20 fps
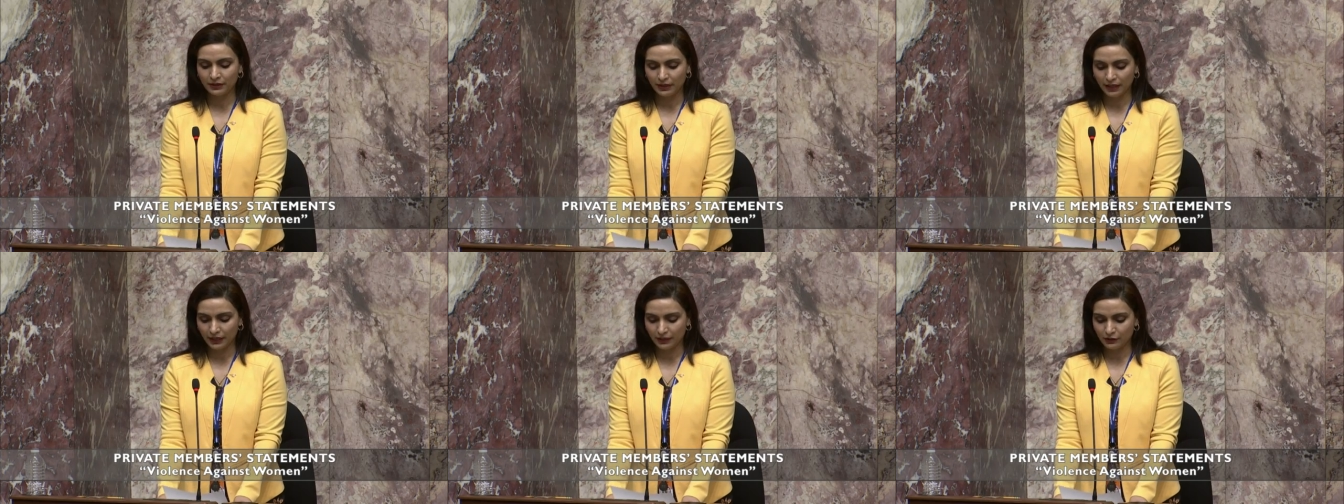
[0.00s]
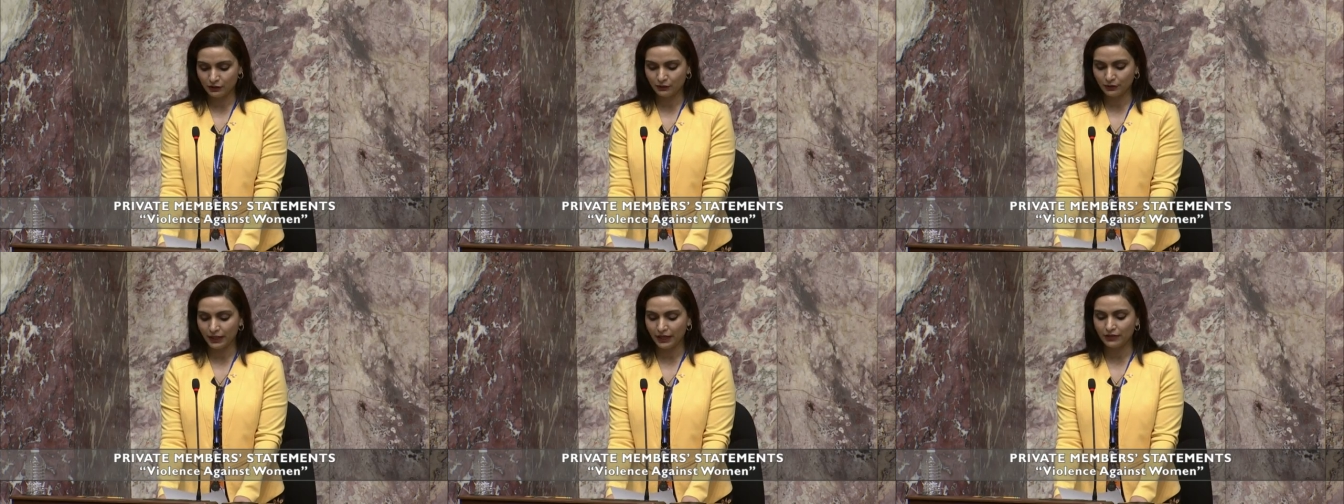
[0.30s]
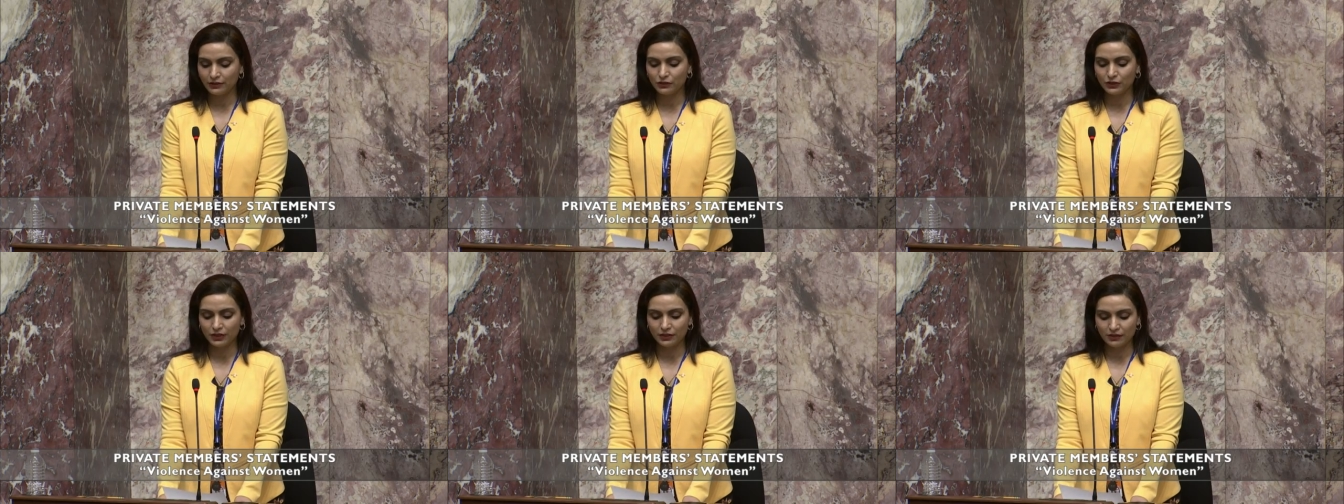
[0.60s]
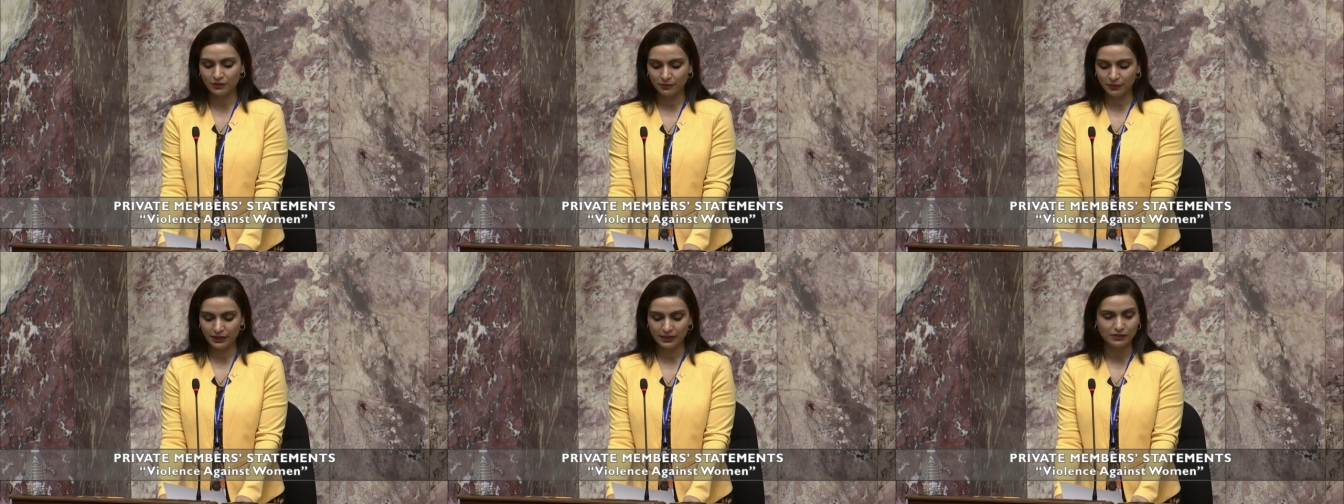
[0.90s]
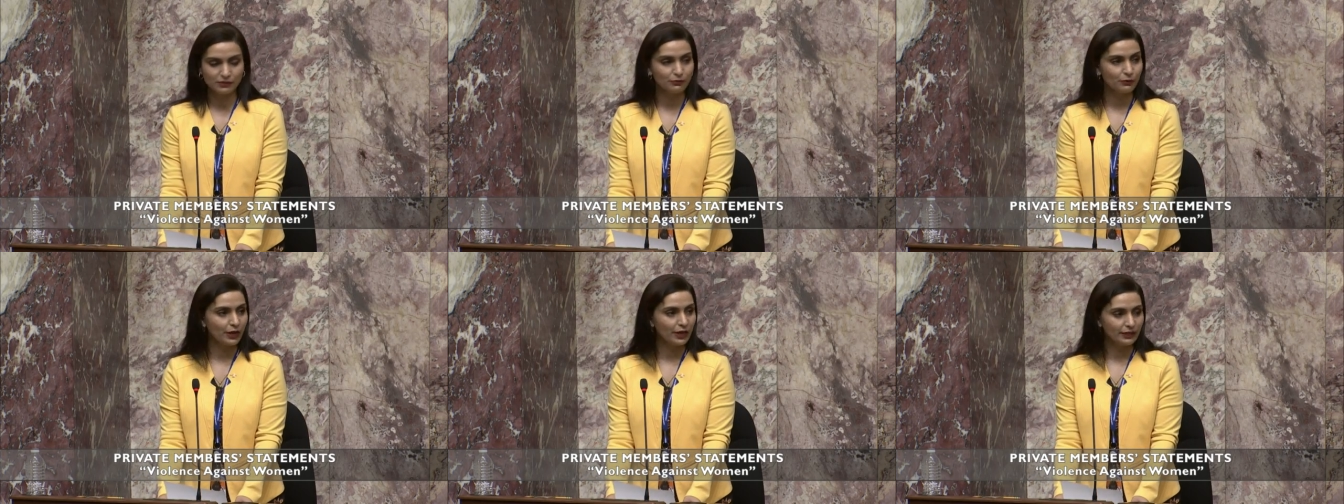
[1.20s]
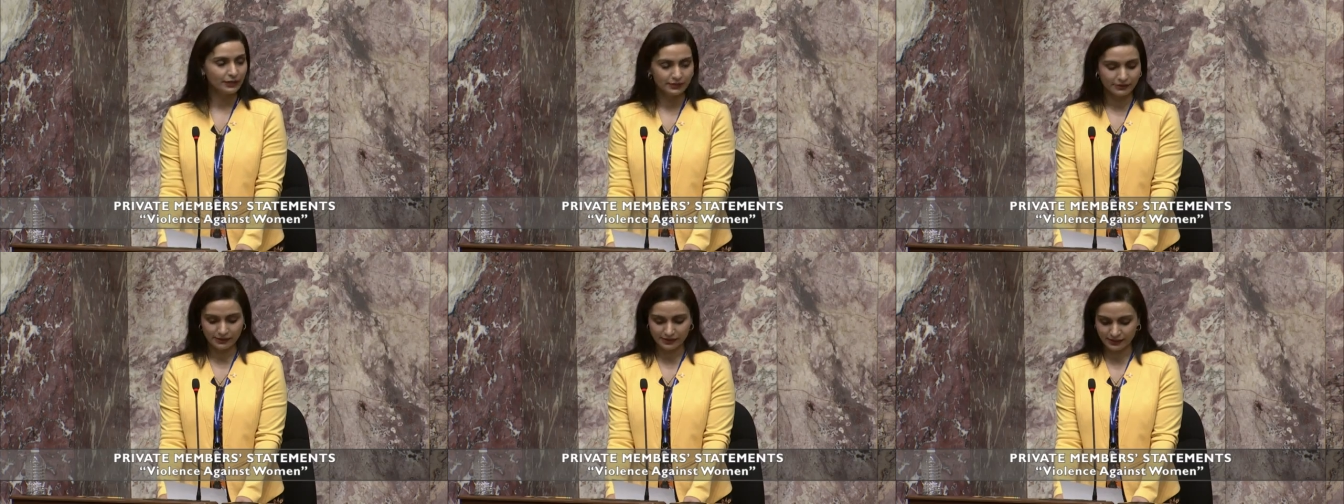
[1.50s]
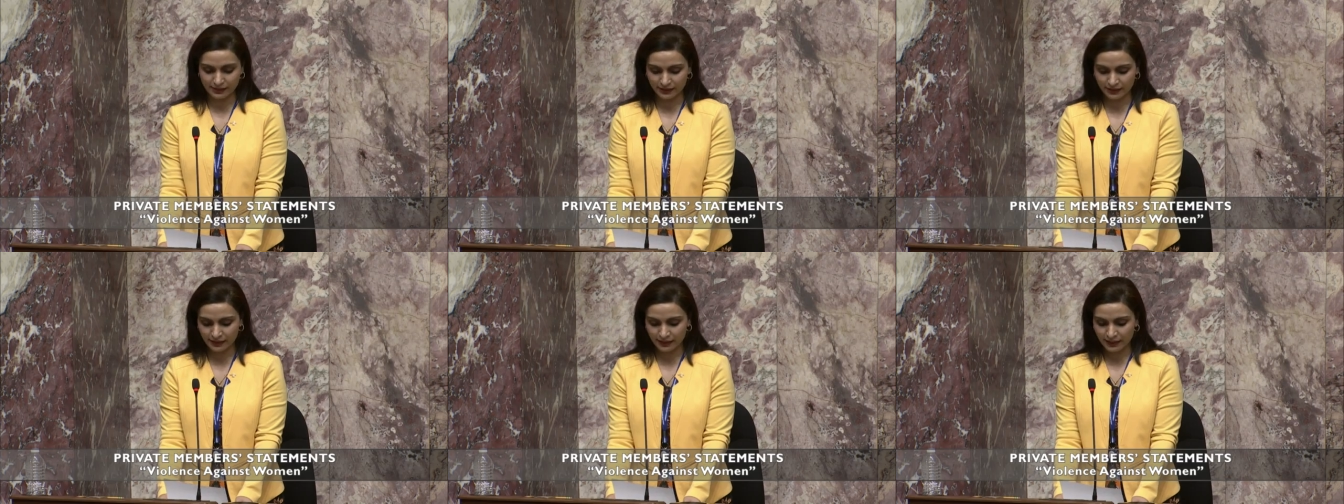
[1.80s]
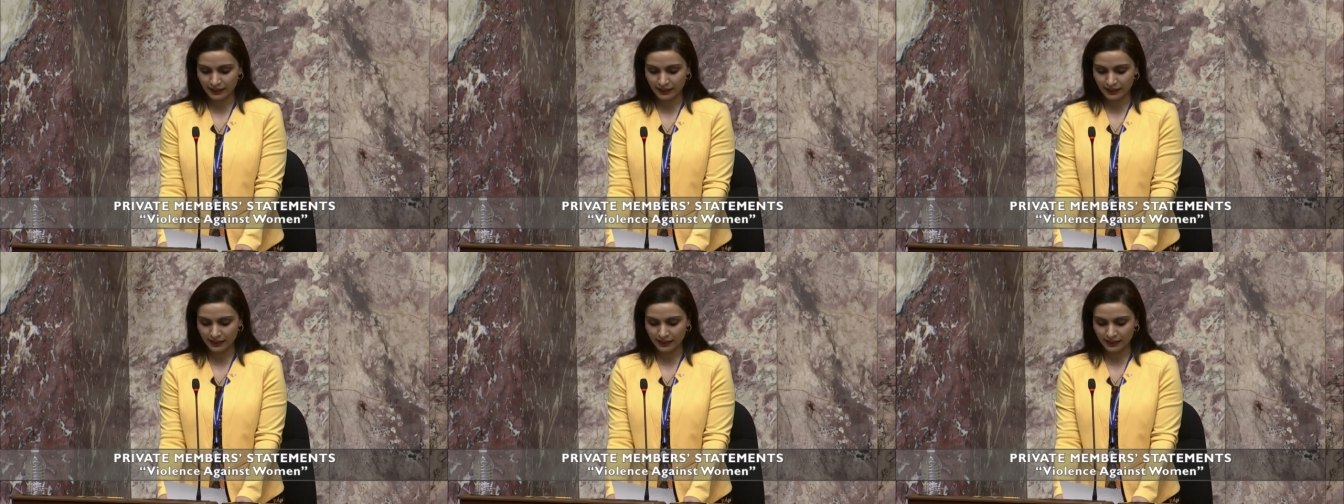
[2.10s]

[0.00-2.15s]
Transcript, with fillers: uh, to end gender-based violence.